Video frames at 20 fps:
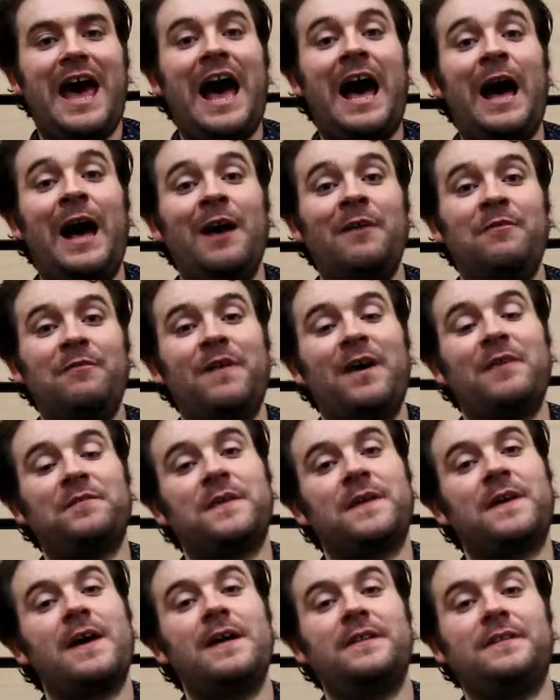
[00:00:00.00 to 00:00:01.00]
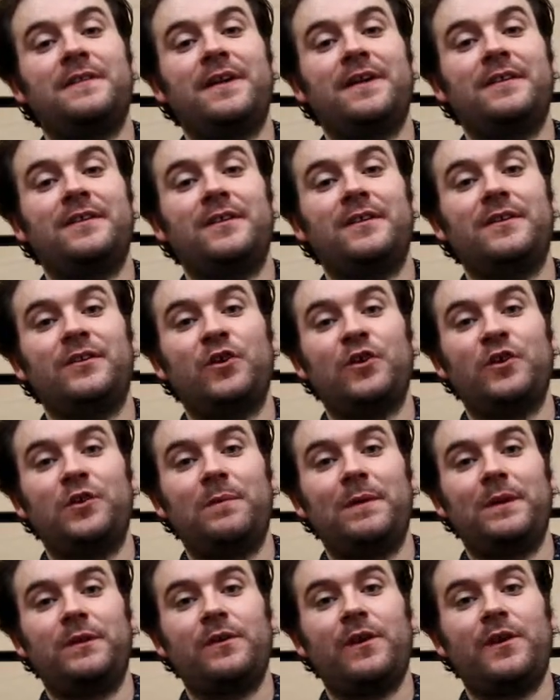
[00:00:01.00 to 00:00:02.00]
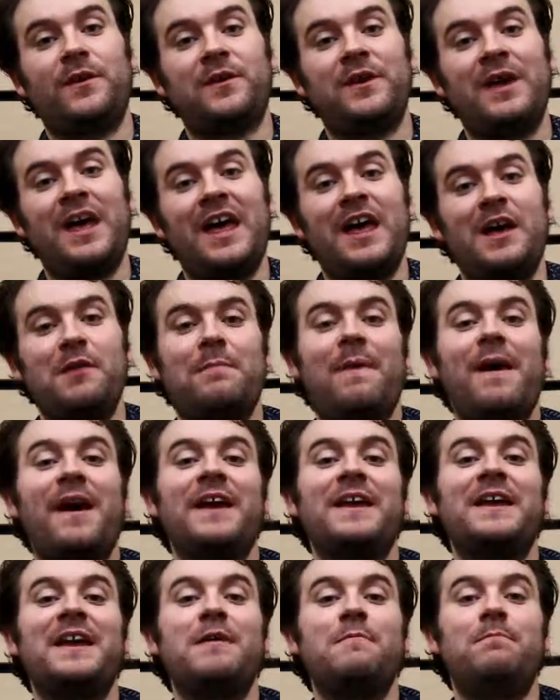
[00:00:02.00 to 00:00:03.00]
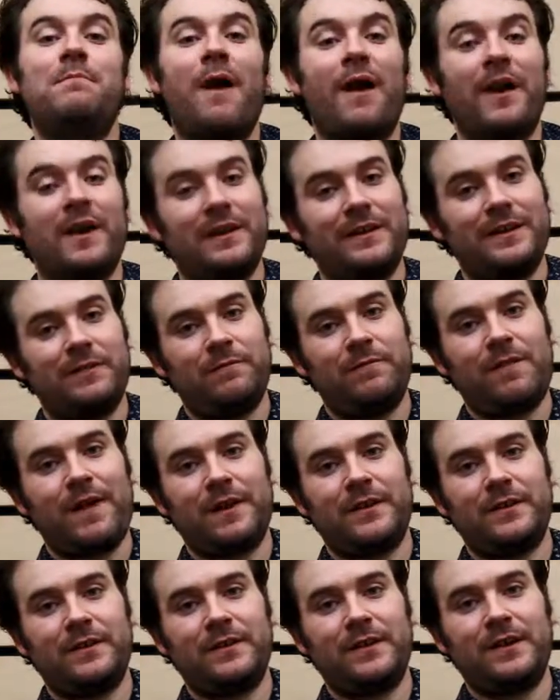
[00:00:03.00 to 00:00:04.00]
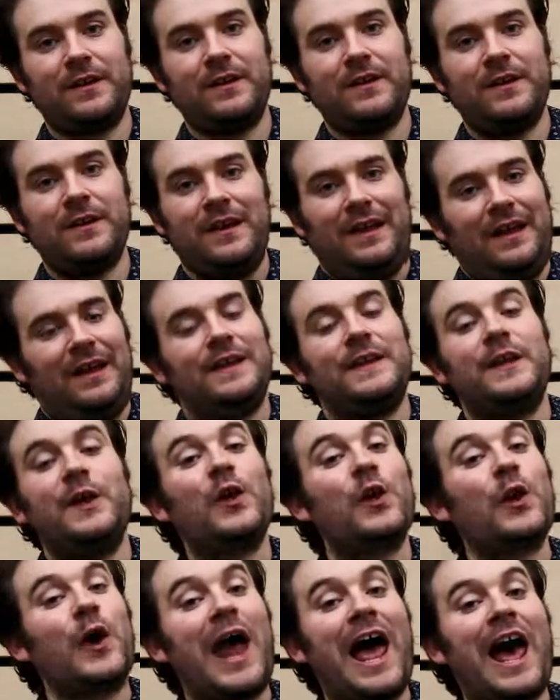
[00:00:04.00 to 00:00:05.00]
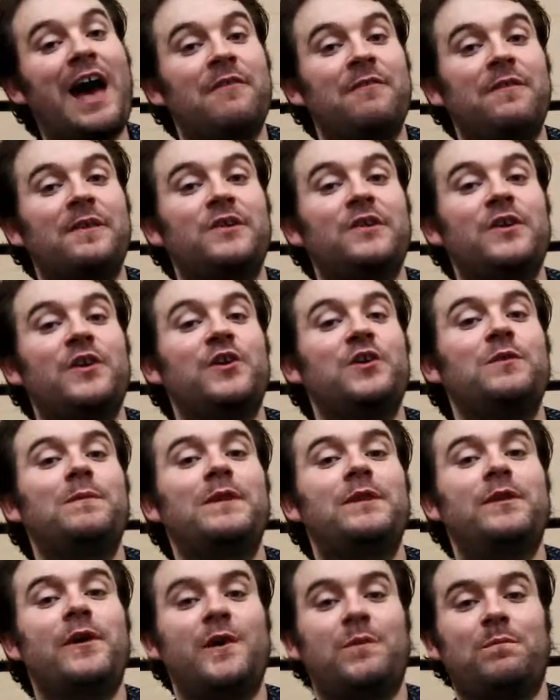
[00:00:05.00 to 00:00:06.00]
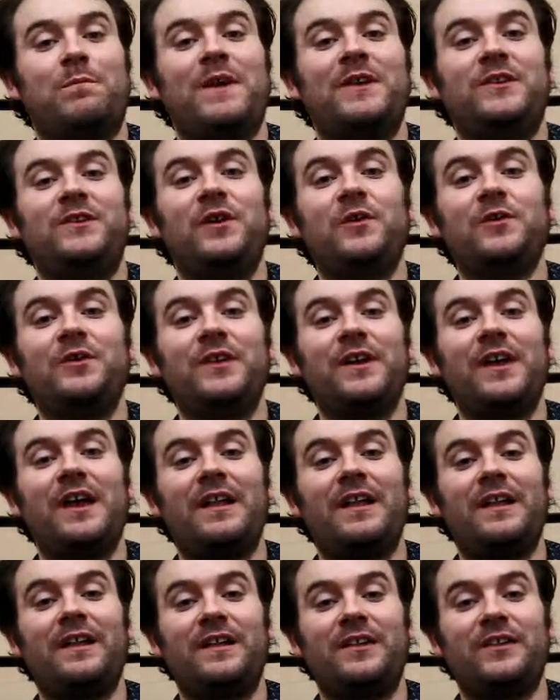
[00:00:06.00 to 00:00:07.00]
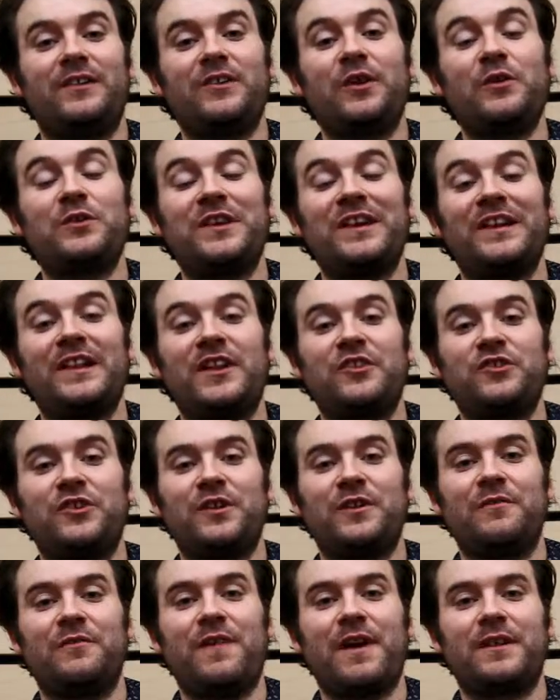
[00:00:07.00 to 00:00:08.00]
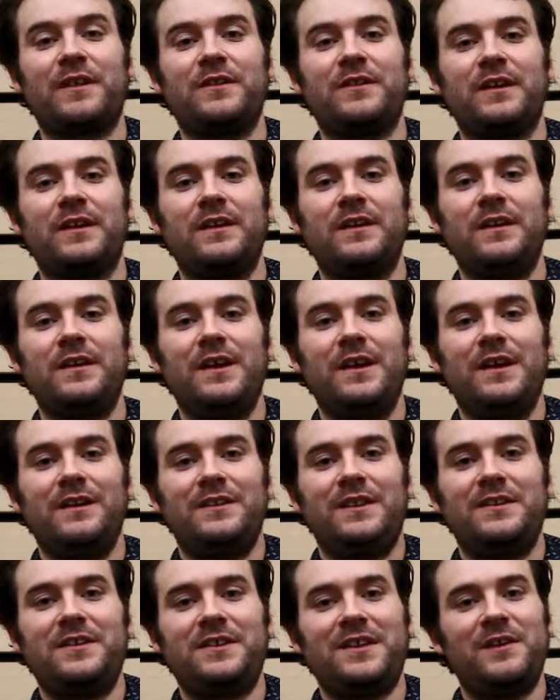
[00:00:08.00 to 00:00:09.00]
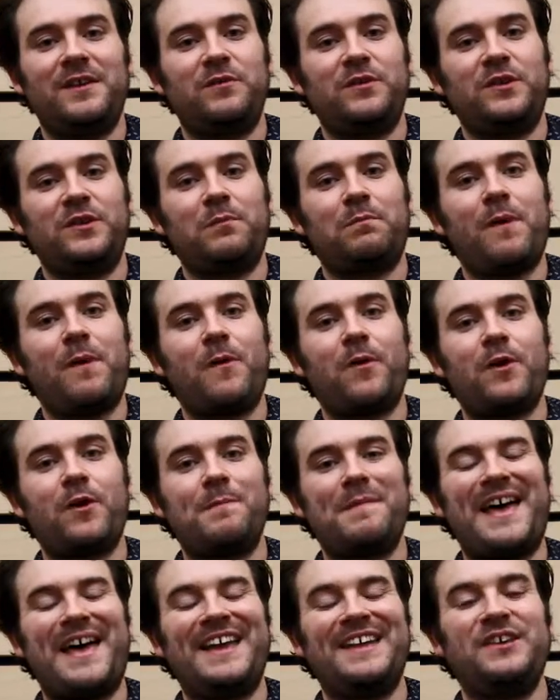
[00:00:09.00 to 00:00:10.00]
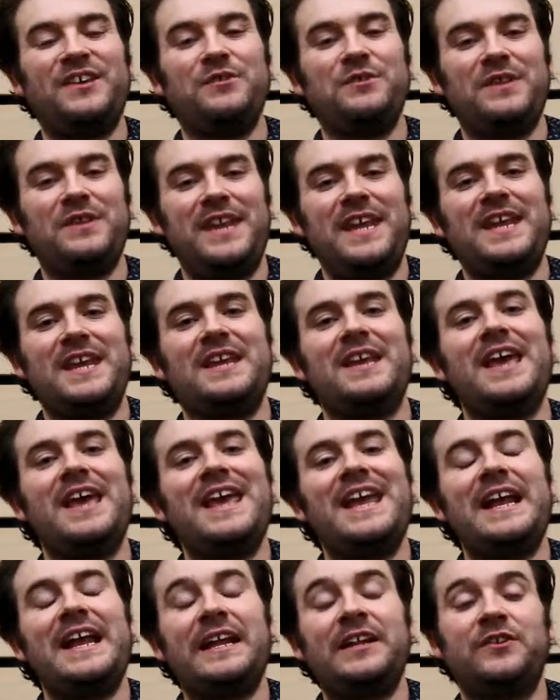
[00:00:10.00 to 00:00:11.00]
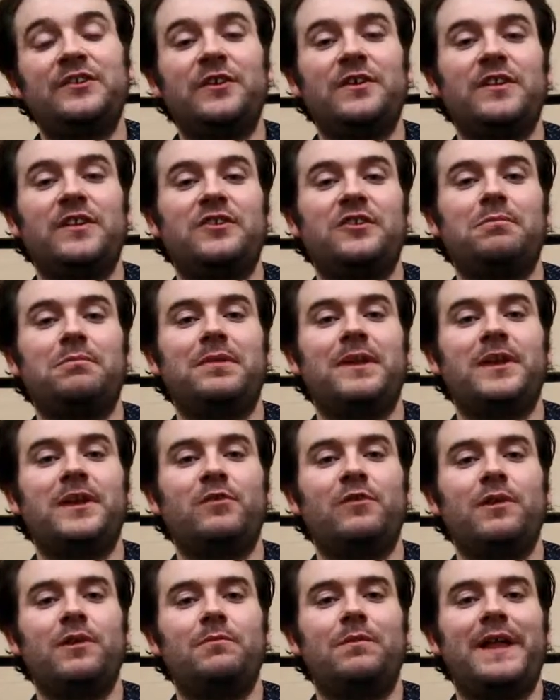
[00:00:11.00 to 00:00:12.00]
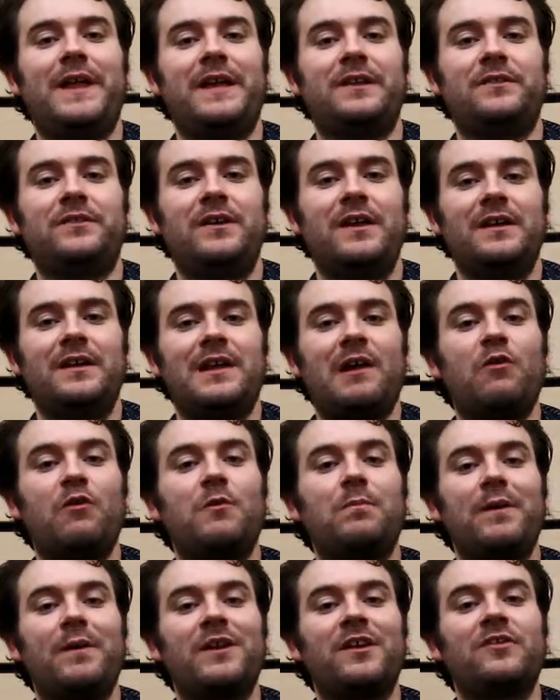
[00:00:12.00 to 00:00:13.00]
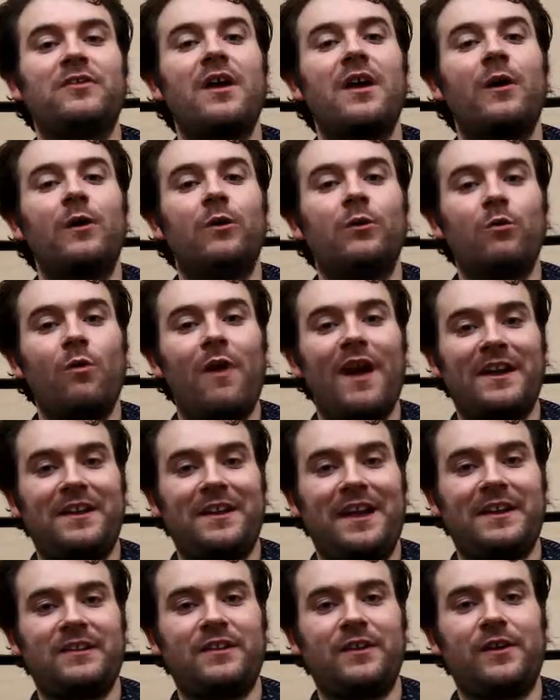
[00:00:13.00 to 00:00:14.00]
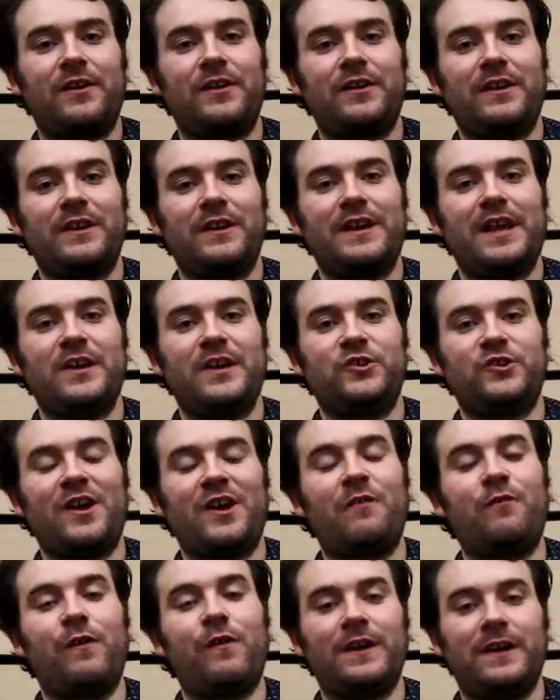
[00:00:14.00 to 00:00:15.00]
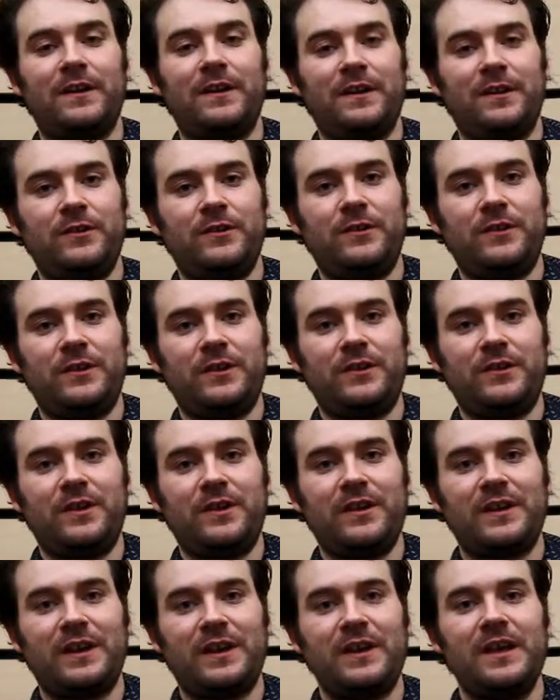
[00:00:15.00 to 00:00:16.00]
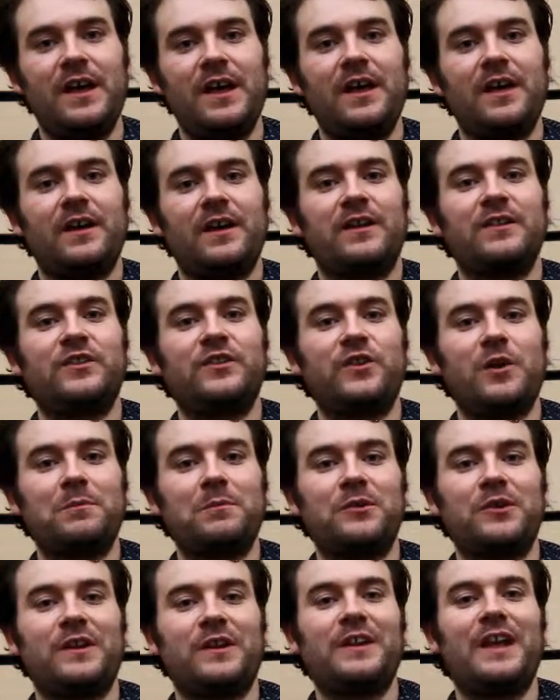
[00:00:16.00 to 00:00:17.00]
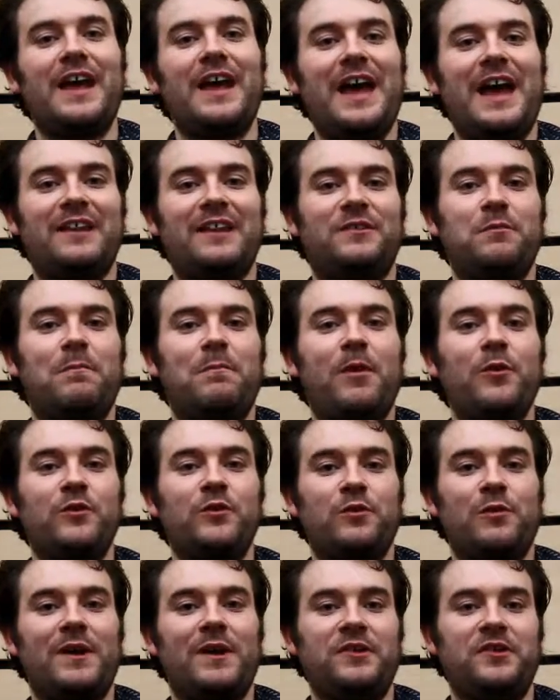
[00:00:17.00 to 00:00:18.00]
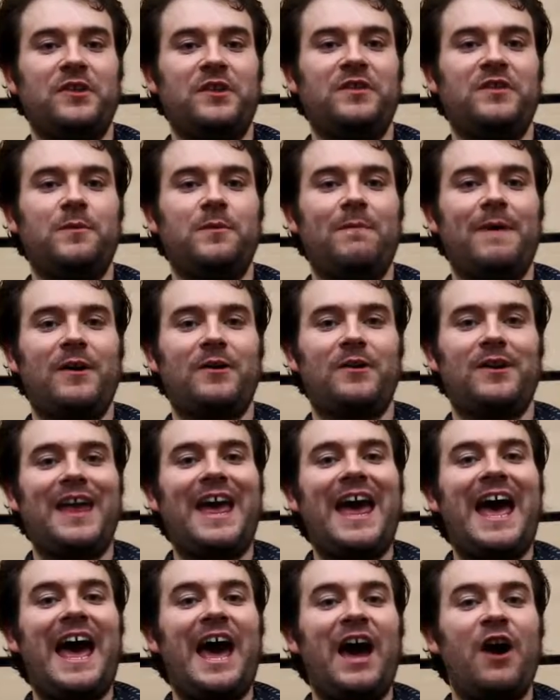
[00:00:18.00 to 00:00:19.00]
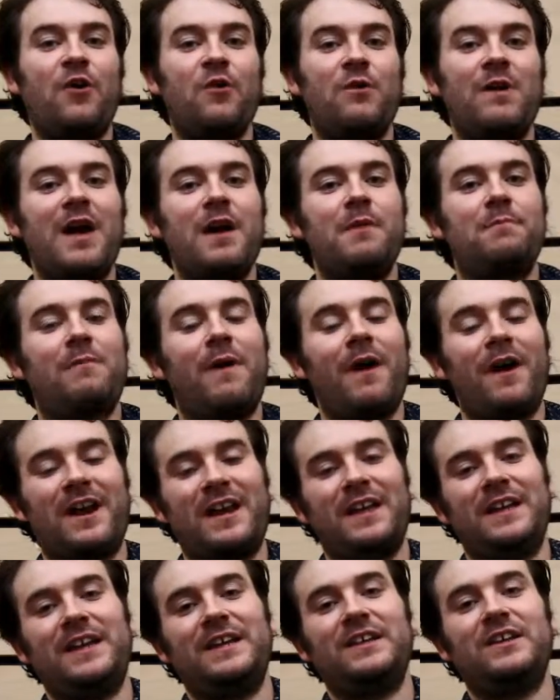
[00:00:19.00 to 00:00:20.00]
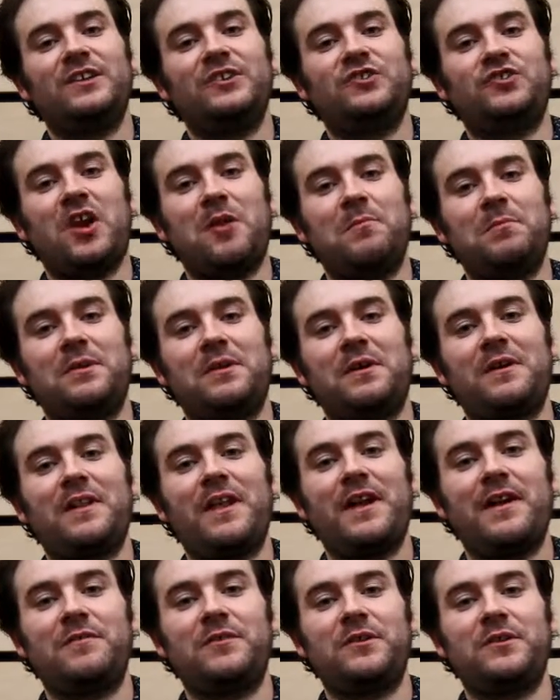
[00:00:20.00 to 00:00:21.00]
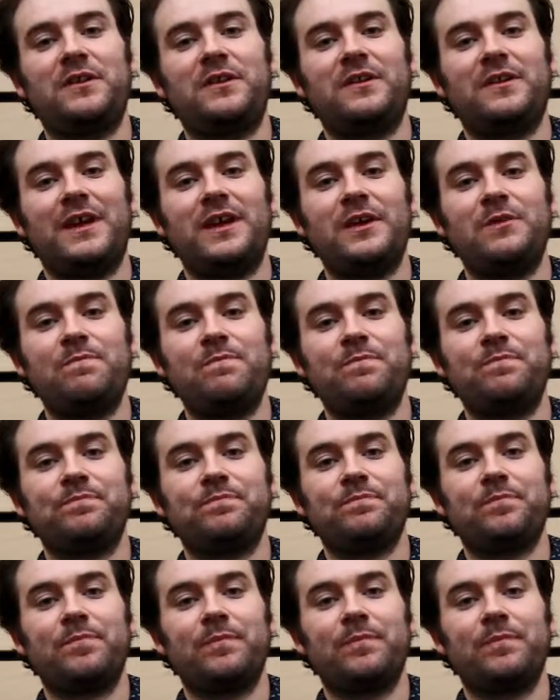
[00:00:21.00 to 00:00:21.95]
Half of the content is going to be taught by marketing faculty, and the other half is going to be taught by sociological faculty. This gives the program a unique interdisciplinary blend that will put it right at the cutting edge of what it is to study consumption and to pose questions about how marketing shapes our lives today.